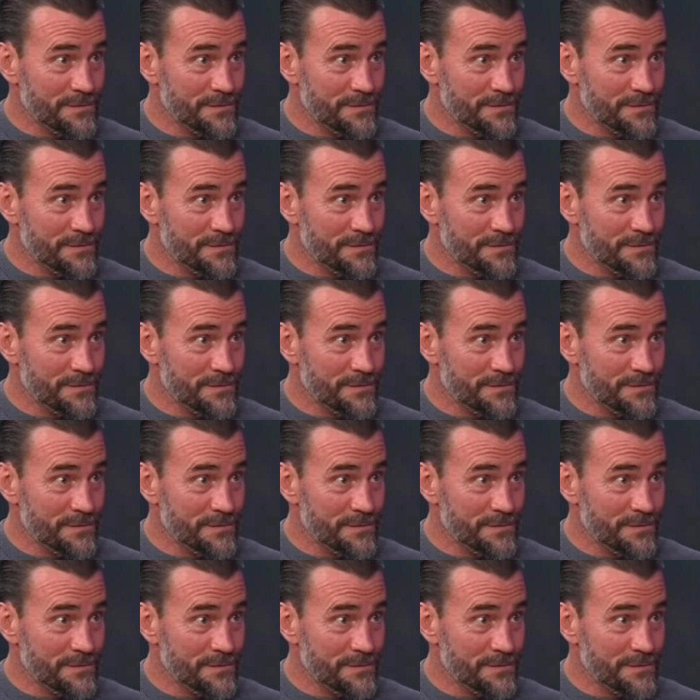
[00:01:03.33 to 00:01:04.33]

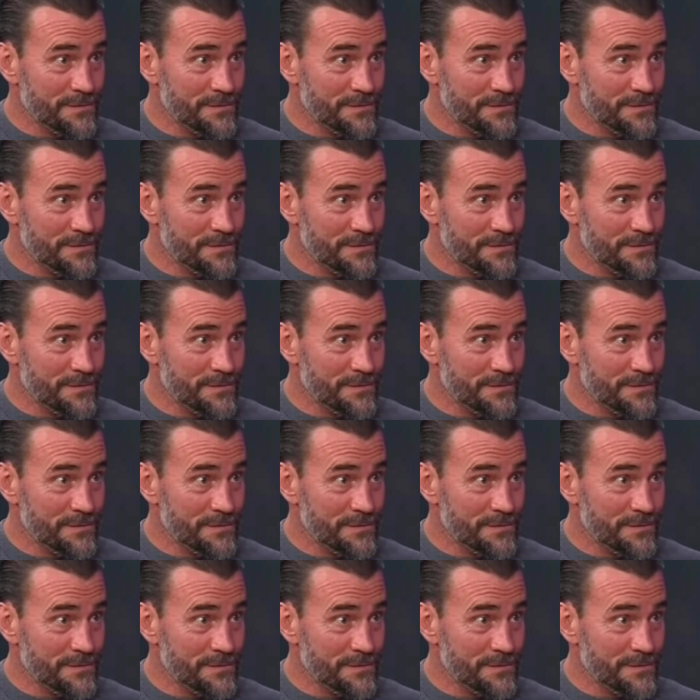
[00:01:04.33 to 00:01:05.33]

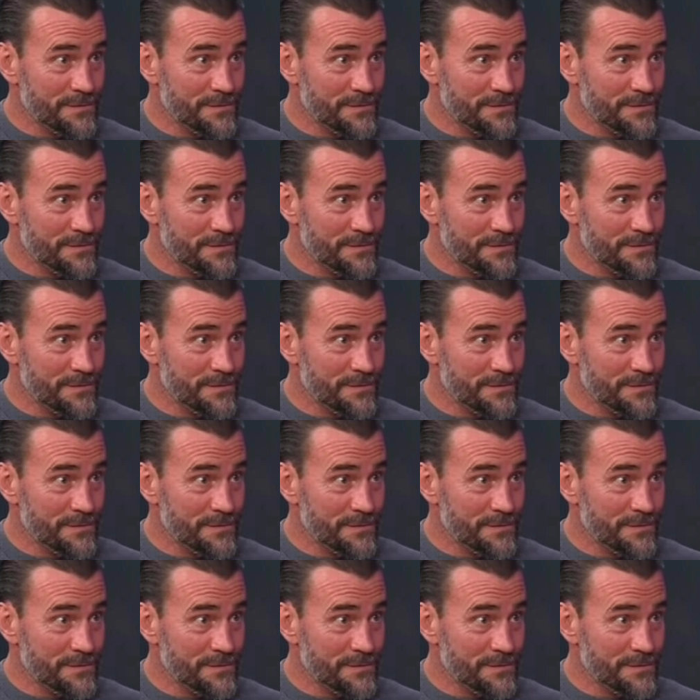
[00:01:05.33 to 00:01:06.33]

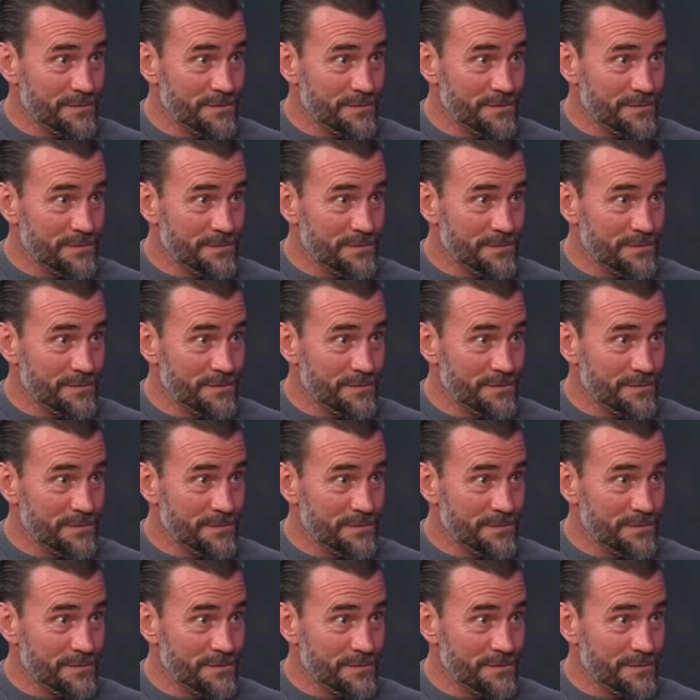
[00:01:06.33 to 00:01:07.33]

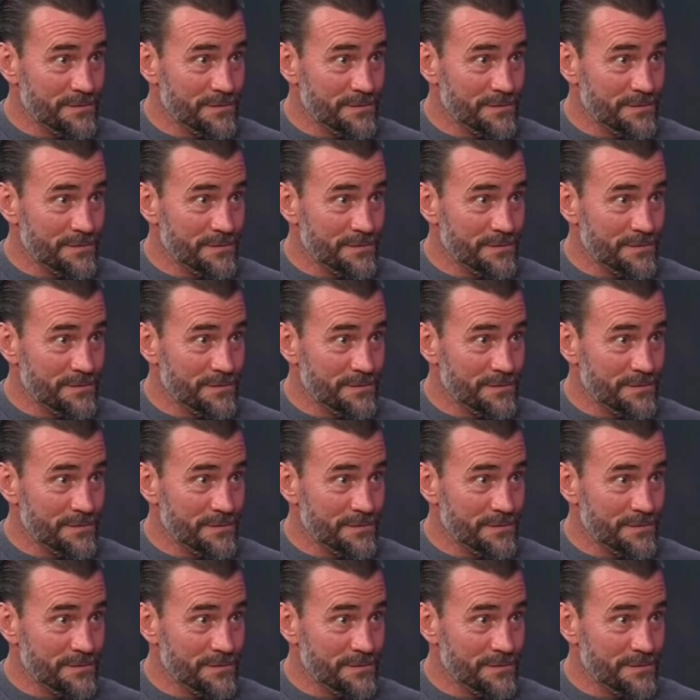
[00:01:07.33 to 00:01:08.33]

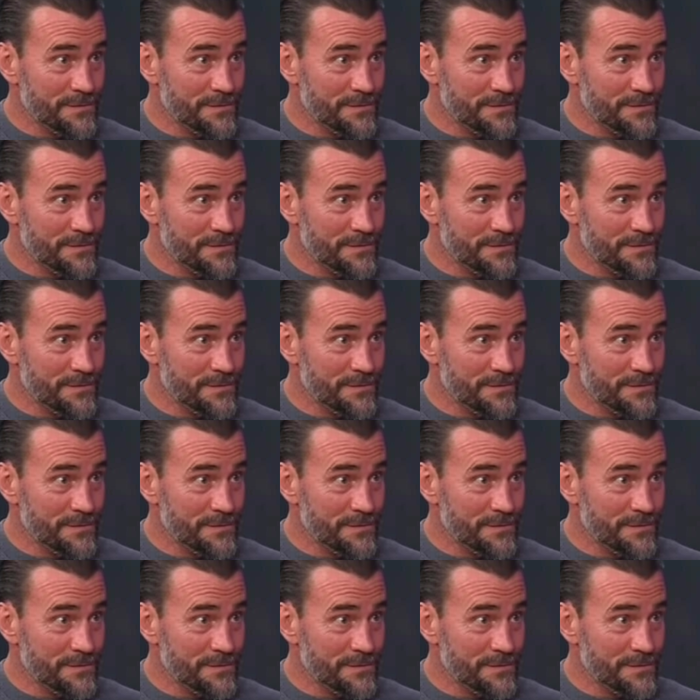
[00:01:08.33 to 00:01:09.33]

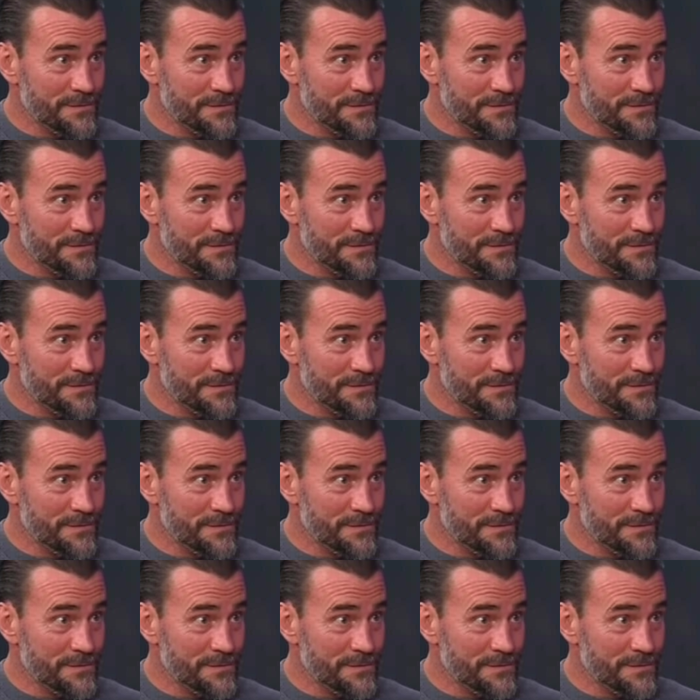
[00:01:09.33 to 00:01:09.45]
(no lip movement)